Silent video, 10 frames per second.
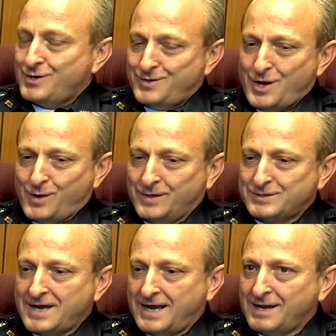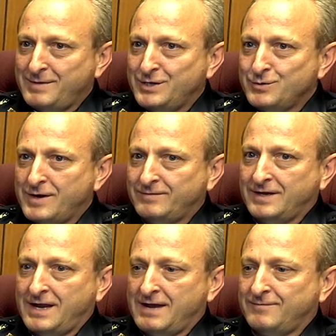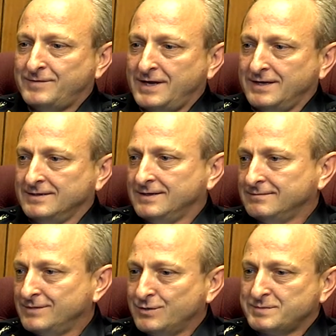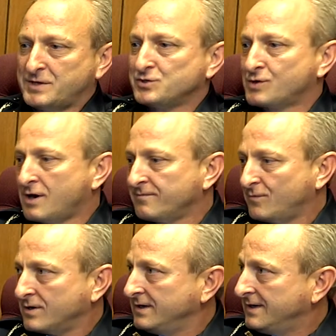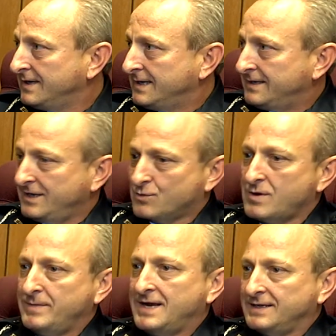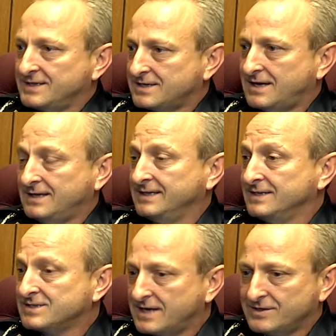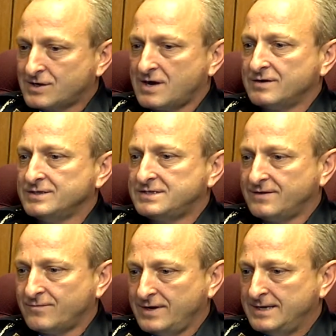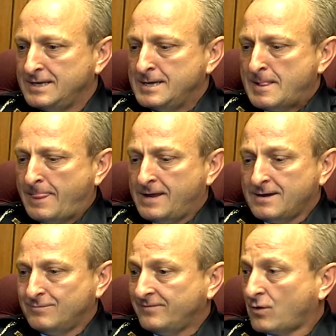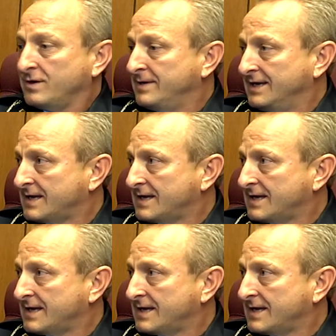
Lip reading: No, it's not. I mean, you have to have a special car for it. The equipment on the inside of the car is different. We've already been in